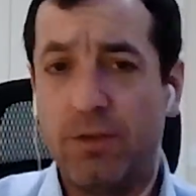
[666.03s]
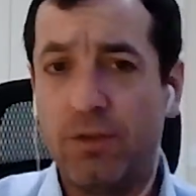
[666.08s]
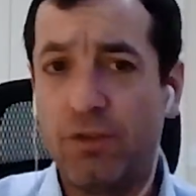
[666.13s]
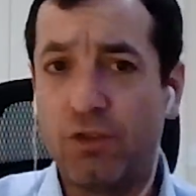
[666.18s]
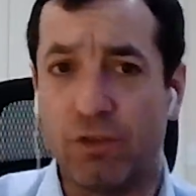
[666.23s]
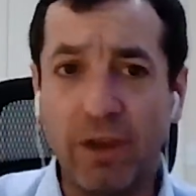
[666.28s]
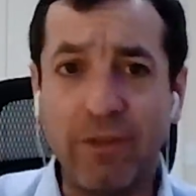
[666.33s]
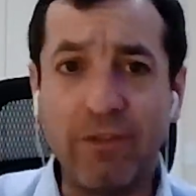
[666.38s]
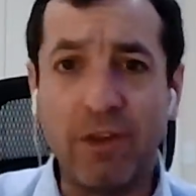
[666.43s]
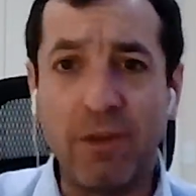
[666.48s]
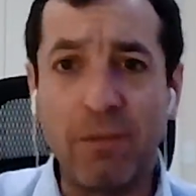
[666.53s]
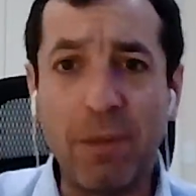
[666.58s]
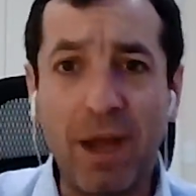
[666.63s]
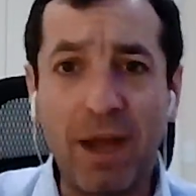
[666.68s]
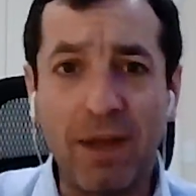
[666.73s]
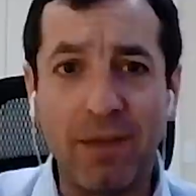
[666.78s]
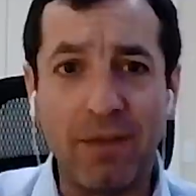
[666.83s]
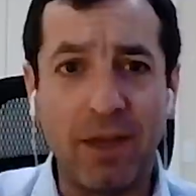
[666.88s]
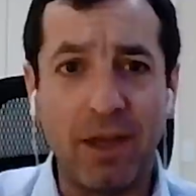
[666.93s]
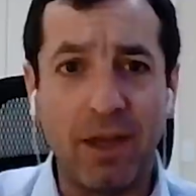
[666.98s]
driven
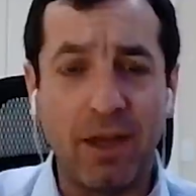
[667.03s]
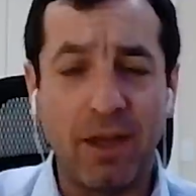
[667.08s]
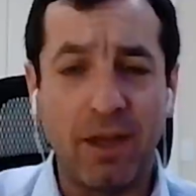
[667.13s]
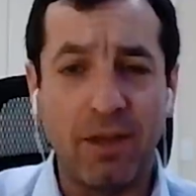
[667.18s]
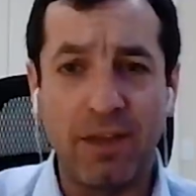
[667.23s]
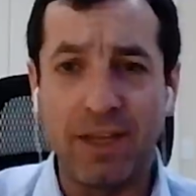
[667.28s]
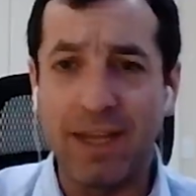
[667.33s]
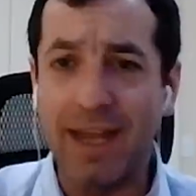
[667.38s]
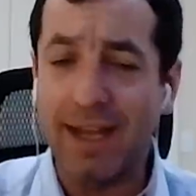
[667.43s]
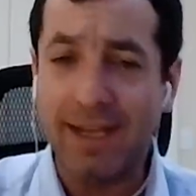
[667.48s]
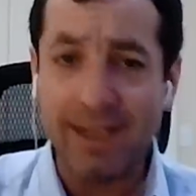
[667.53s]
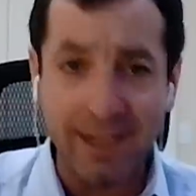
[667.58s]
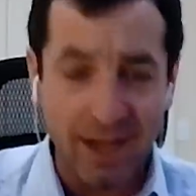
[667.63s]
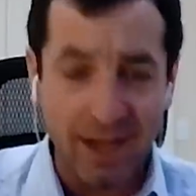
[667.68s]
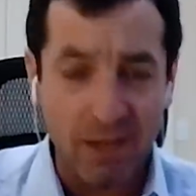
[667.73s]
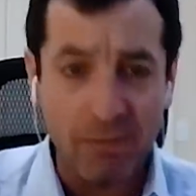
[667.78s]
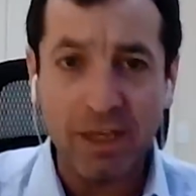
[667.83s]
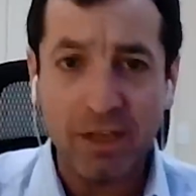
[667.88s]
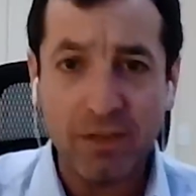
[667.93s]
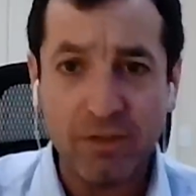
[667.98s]
by uh, the
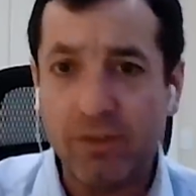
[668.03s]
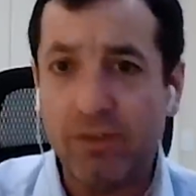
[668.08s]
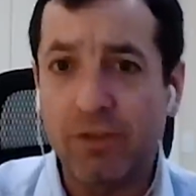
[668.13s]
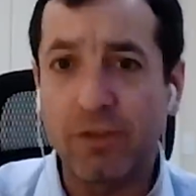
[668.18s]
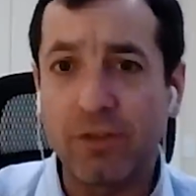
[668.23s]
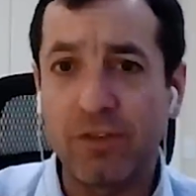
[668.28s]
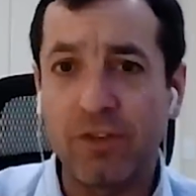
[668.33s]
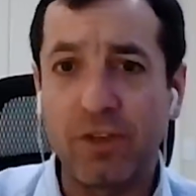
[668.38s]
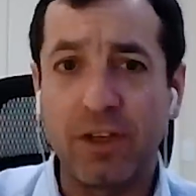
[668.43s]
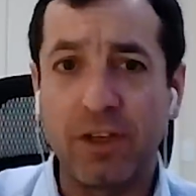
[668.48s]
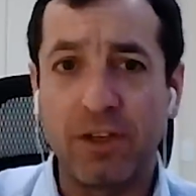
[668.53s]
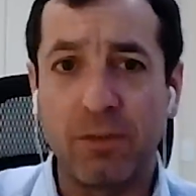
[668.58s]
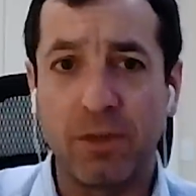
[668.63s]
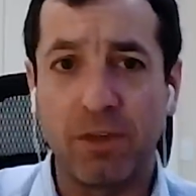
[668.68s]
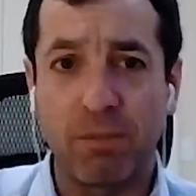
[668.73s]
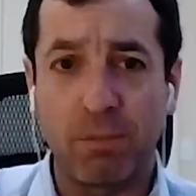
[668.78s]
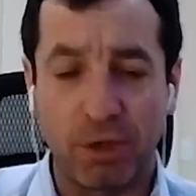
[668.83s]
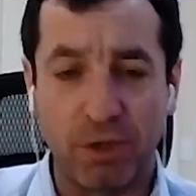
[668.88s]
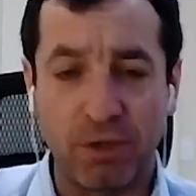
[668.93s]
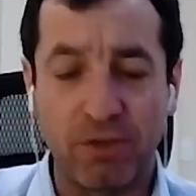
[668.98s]
economics associated
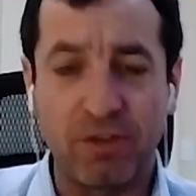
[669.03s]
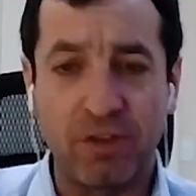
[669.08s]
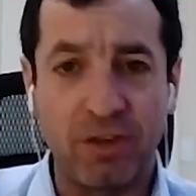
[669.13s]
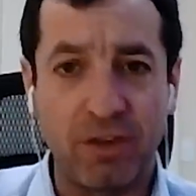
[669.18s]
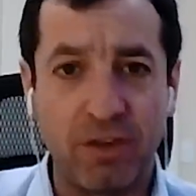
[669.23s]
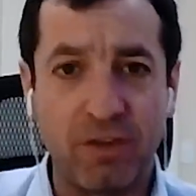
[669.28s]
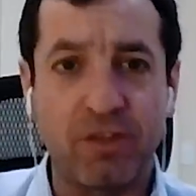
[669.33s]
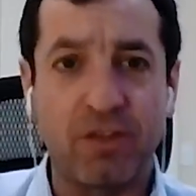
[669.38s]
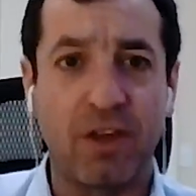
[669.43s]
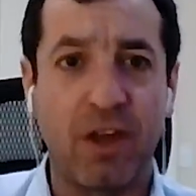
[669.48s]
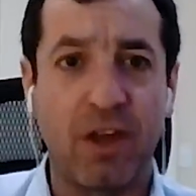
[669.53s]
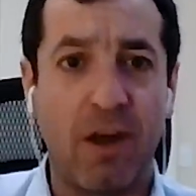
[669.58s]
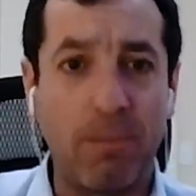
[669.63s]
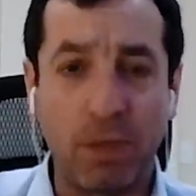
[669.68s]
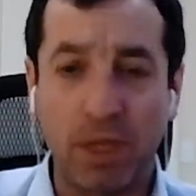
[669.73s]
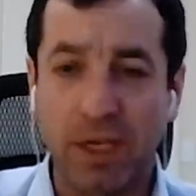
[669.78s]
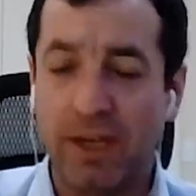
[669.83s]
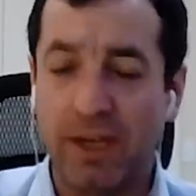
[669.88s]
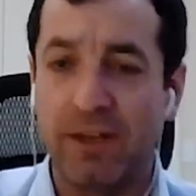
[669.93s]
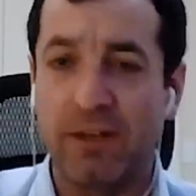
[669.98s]
with producing these
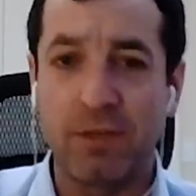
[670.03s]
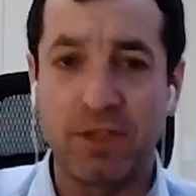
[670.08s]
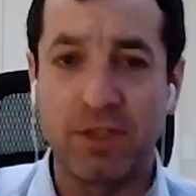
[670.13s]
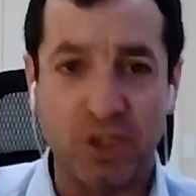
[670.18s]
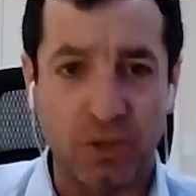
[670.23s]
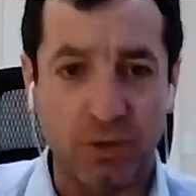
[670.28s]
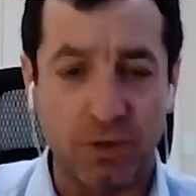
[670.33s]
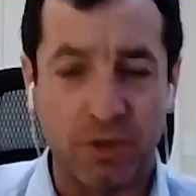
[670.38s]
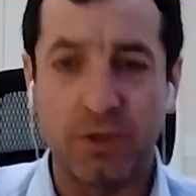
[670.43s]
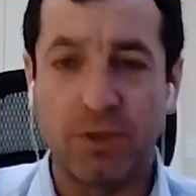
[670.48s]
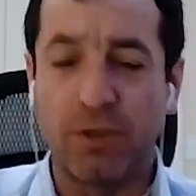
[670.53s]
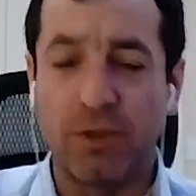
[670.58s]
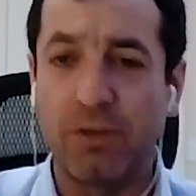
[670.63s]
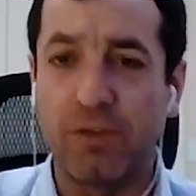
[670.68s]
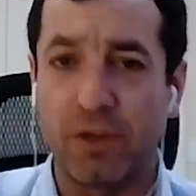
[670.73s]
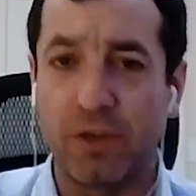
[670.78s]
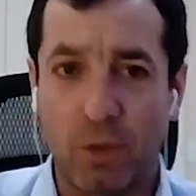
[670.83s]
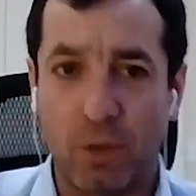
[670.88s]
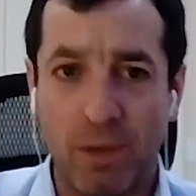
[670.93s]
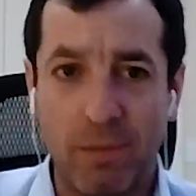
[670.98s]
complicated
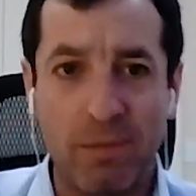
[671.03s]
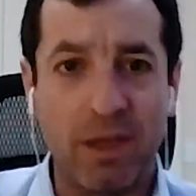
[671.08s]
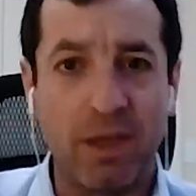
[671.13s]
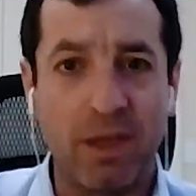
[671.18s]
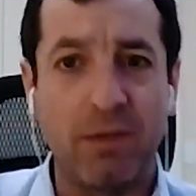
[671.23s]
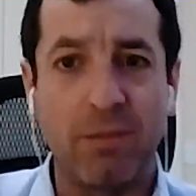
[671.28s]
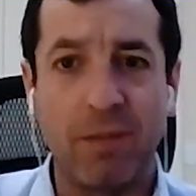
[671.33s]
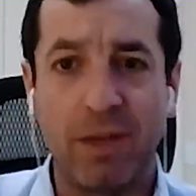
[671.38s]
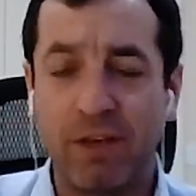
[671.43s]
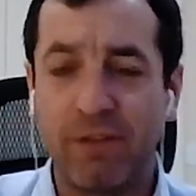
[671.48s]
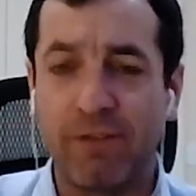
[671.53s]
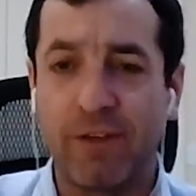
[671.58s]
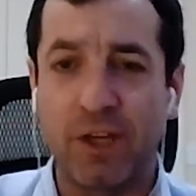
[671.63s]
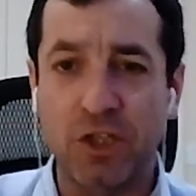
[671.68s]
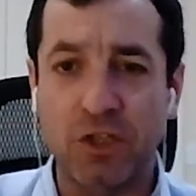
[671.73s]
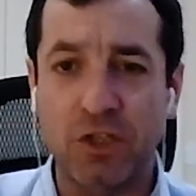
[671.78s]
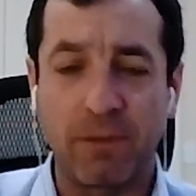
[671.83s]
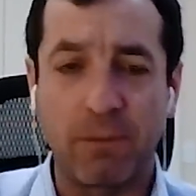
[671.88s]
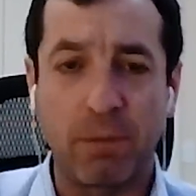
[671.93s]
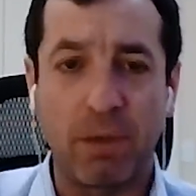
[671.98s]
materials equipment
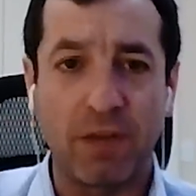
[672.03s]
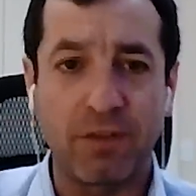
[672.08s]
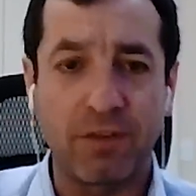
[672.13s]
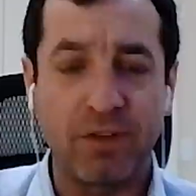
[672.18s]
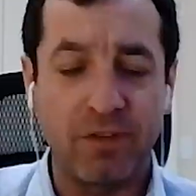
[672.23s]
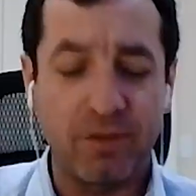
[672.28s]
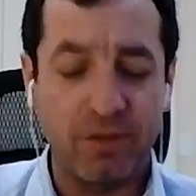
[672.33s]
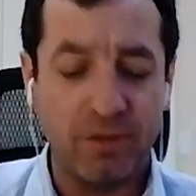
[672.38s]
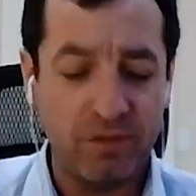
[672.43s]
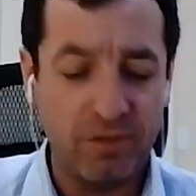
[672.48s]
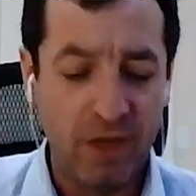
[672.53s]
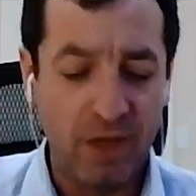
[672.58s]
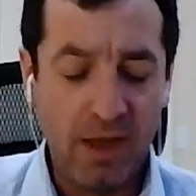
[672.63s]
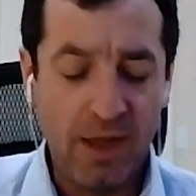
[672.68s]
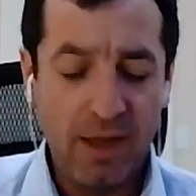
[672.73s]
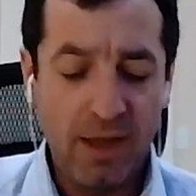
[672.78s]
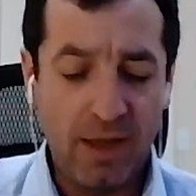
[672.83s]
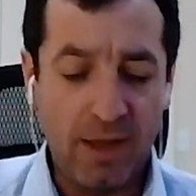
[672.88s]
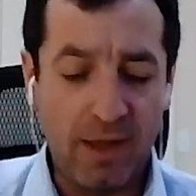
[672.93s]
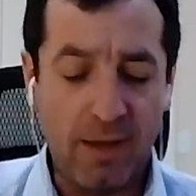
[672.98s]
manufacturing processes
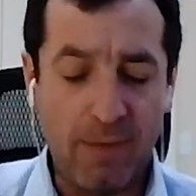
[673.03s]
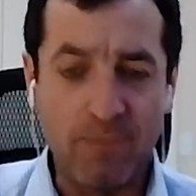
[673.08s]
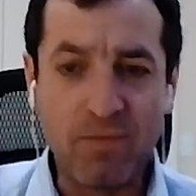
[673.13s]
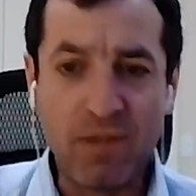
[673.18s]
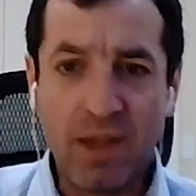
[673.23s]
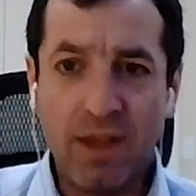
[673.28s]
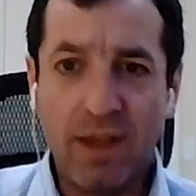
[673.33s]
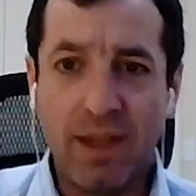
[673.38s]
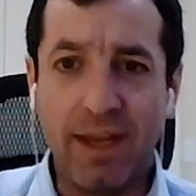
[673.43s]
um,